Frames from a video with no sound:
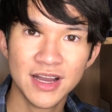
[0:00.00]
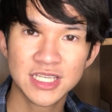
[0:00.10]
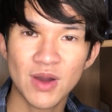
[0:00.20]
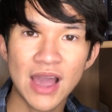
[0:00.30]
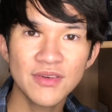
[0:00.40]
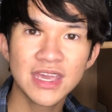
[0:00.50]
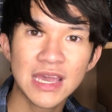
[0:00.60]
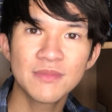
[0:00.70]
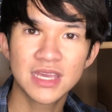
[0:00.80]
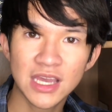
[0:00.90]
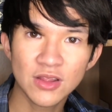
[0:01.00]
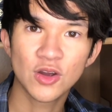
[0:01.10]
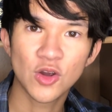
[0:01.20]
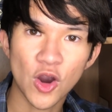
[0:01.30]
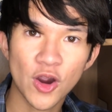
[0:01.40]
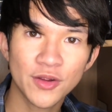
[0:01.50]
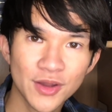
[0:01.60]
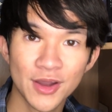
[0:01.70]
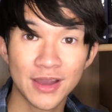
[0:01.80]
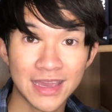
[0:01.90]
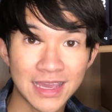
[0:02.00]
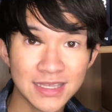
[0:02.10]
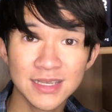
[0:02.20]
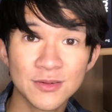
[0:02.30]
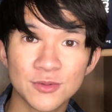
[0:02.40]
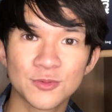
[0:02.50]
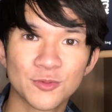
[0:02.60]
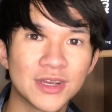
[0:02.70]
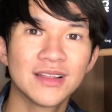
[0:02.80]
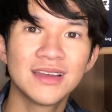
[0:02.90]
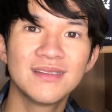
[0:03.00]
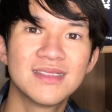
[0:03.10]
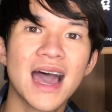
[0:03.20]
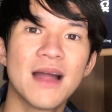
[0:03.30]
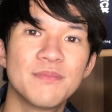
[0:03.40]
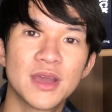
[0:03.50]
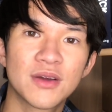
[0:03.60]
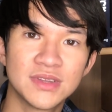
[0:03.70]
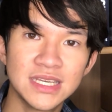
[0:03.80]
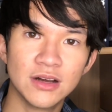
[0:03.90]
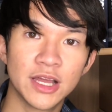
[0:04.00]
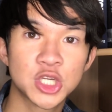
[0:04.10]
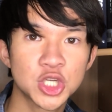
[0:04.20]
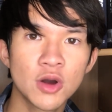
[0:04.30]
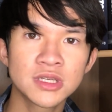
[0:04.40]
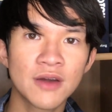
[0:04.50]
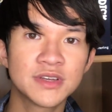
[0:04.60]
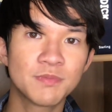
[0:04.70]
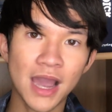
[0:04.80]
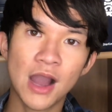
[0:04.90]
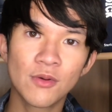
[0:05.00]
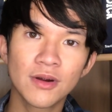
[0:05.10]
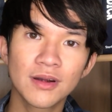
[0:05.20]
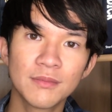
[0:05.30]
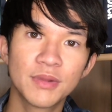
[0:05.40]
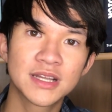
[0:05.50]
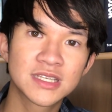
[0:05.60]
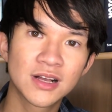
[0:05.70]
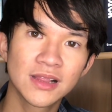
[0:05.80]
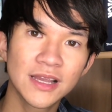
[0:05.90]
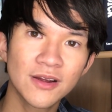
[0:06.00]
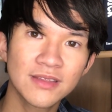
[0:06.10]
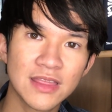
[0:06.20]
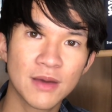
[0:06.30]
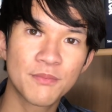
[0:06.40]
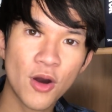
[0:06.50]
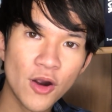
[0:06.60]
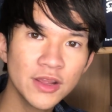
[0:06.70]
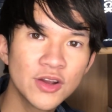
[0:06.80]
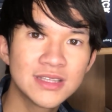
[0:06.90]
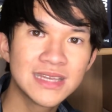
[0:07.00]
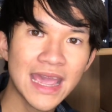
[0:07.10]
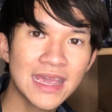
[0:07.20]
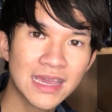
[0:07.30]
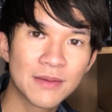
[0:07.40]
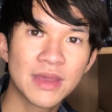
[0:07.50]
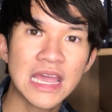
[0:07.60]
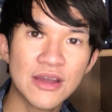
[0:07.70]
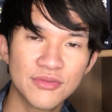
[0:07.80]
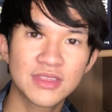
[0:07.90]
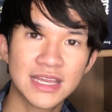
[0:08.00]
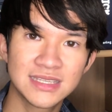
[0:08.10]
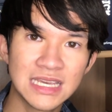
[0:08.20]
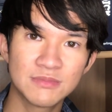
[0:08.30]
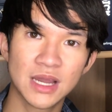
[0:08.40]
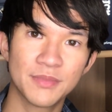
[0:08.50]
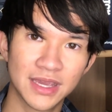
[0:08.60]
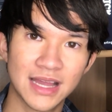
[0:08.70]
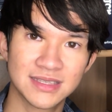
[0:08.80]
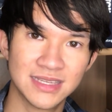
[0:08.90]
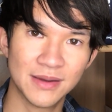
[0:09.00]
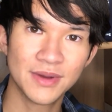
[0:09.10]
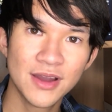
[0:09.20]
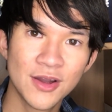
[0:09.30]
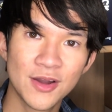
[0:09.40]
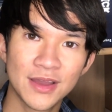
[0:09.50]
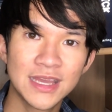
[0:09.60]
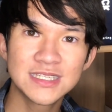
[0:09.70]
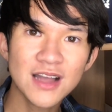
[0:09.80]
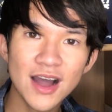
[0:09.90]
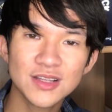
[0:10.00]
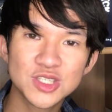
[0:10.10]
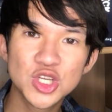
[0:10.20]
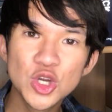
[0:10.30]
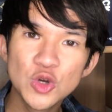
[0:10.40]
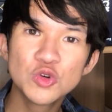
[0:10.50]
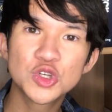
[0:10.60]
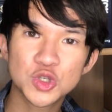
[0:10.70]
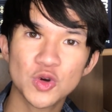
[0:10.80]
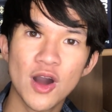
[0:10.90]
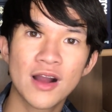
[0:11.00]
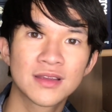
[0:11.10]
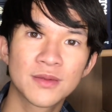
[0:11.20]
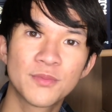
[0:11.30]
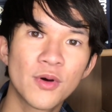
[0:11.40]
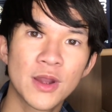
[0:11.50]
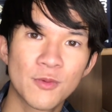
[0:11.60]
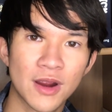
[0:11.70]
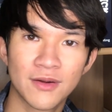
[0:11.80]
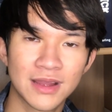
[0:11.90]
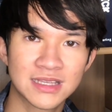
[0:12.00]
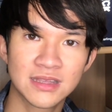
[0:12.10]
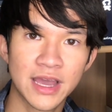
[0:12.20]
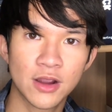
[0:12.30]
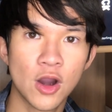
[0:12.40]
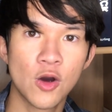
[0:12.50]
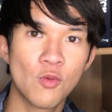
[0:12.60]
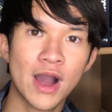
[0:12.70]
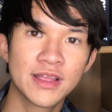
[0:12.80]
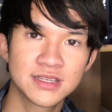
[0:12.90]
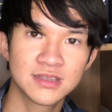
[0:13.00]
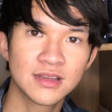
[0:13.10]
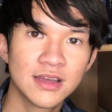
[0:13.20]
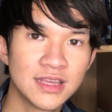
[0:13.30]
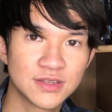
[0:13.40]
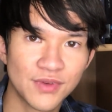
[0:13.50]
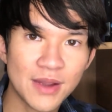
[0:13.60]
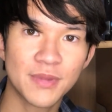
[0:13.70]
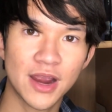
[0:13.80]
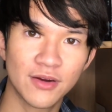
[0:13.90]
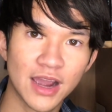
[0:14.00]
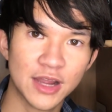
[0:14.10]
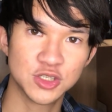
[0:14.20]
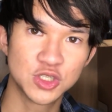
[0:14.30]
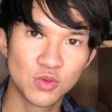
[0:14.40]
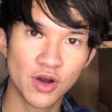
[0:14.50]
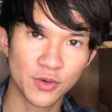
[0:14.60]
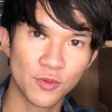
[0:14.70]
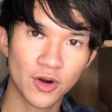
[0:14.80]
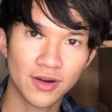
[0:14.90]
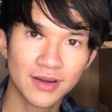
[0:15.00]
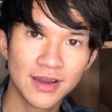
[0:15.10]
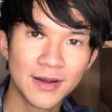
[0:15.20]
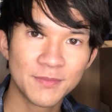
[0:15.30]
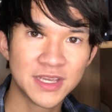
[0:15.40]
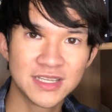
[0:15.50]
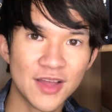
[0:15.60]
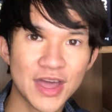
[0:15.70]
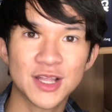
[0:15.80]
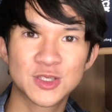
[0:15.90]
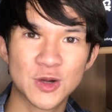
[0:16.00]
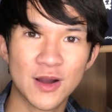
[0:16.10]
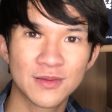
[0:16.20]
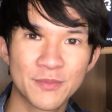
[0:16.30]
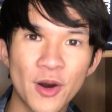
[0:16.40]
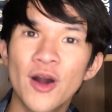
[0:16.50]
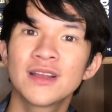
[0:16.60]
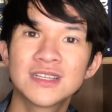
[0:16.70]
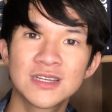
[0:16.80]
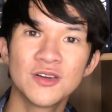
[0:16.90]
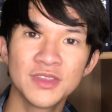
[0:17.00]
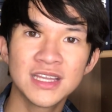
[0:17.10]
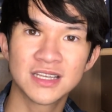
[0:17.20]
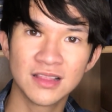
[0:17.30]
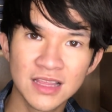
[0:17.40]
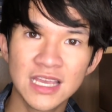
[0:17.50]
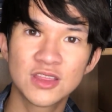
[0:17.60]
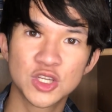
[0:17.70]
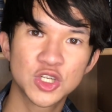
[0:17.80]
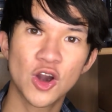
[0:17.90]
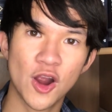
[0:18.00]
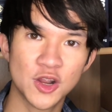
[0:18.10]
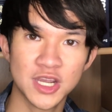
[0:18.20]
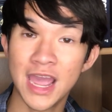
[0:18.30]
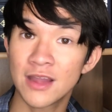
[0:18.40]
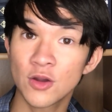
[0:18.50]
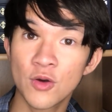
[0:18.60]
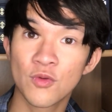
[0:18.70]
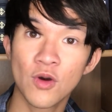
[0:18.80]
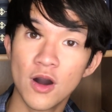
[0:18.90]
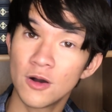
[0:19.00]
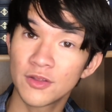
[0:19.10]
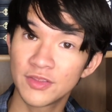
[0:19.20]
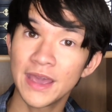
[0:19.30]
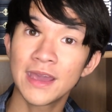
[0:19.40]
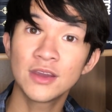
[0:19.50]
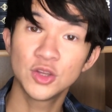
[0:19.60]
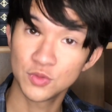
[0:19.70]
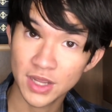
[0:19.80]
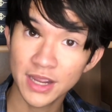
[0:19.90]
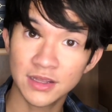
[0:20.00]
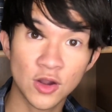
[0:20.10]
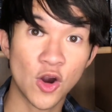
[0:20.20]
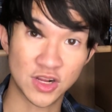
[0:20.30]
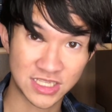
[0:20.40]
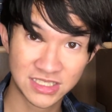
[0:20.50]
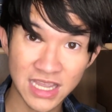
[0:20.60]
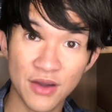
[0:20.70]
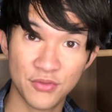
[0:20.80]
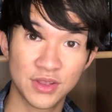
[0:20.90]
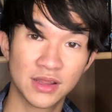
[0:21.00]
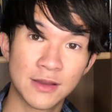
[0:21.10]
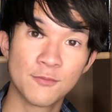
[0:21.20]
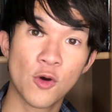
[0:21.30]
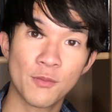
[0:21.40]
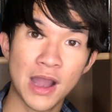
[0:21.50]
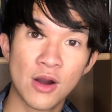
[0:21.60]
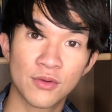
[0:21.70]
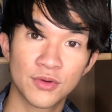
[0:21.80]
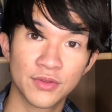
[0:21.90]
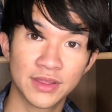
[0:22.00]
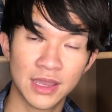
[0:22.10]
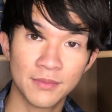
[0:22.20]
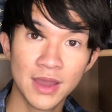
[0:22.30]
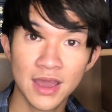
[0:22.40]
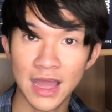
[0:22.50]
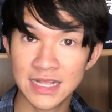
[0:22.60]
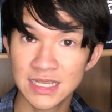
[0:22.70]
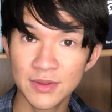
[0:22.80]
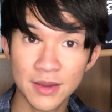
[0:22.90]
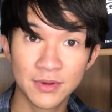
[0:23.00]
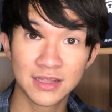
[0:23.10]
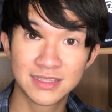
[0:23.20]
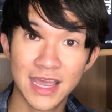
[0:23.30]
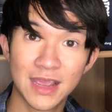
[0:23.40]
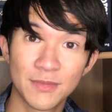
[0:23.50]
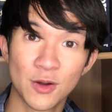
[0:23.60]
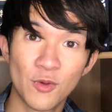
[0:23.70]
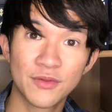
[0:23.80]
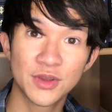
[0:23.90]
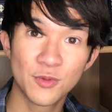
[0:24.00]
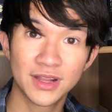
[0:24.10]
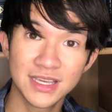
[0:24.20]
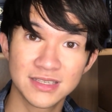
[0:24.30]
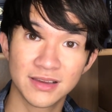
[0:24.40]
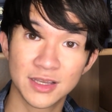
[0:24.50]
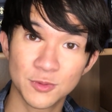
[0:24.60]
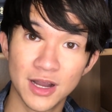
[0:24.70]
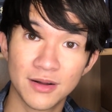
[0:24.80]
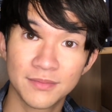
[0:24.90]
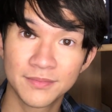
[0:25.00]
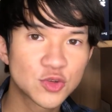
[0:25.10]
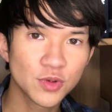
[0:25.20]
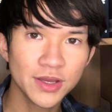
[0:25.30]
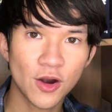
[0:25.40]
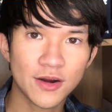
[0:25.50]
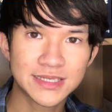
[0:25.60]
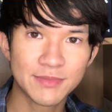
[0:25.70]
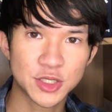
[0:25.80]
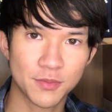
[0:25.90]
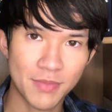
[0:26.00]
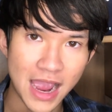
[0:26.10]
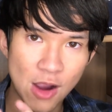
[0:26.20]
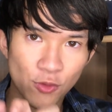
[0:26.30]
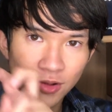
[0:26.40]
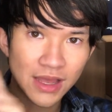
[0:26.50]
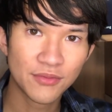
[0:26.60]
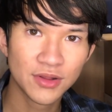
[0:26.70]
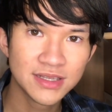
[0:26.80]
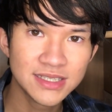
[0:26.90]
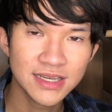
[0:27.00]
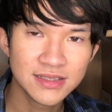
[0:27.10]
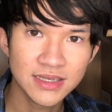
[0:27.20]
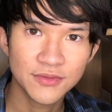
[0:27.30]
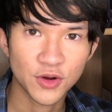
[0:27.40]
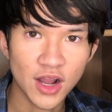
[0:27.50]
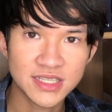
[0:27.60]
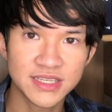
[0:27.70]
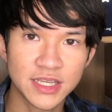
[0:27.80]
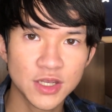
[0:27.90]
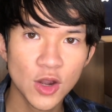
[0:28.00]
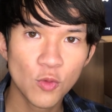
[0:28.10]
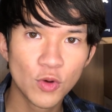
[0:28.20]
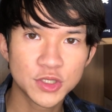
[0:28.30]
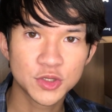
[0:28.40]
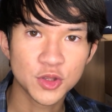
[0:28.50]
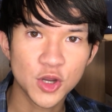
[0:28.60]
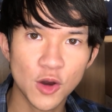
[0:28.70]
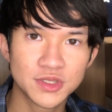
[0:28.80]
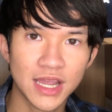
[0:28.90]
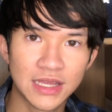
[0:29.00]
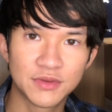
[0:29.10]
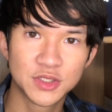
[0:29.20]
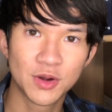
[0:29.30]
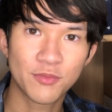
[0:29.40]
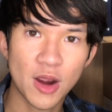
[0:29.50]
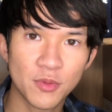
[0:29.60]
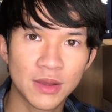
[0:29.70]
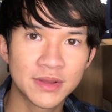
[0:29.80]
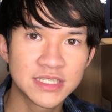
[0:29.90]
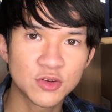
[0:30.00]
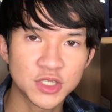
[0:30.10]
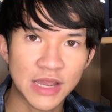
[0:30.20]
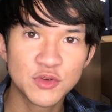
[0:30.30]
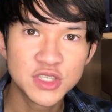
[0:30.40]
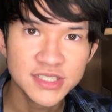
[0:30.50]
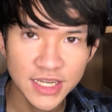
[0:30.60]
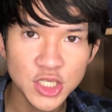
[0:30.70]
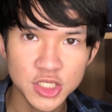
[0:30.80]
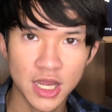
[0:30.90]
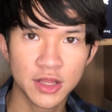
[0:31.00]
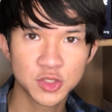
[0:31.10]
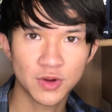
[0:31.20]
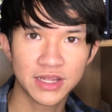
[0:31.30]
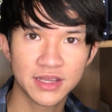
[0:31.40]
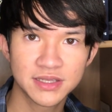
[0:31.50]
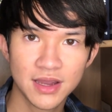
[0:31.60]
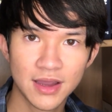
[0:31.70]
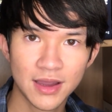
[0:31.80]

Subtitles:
So having him kill a guard isn't really that big of a deal. It shows off his power, but it's clear that the party could take him if they teamed up against him. He's not too strong to the point where it's like, oh, why doesn't this vampire guy just do all the work? He's not that strong. The party still need to lead the charge, and overall, they, united, are definitely more powerful than him. And some of them can take him in a 1v1 easily as well. It's really hard to measure power level in D&D, for God's sakes. Wizards of the Coast can't even do it properly. I mean, seriously, have you seen challenge ratings?